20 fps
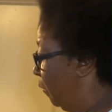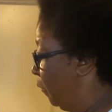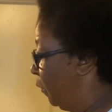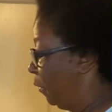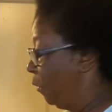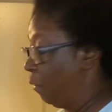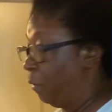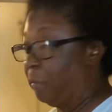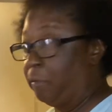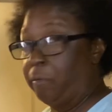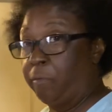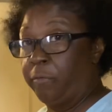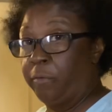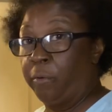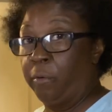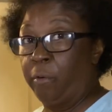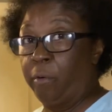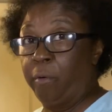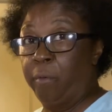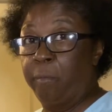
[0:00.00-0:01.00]
for
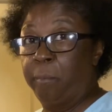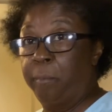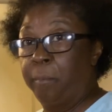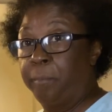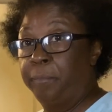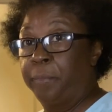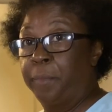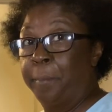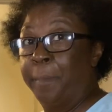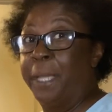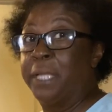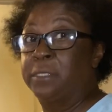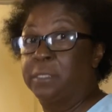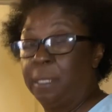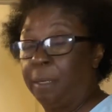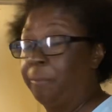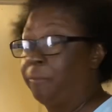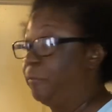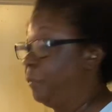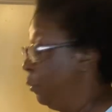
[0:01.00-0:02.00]
no
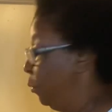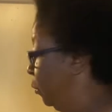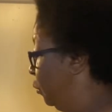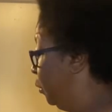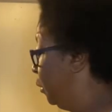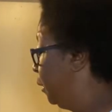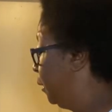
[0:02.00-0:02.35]
messed up food.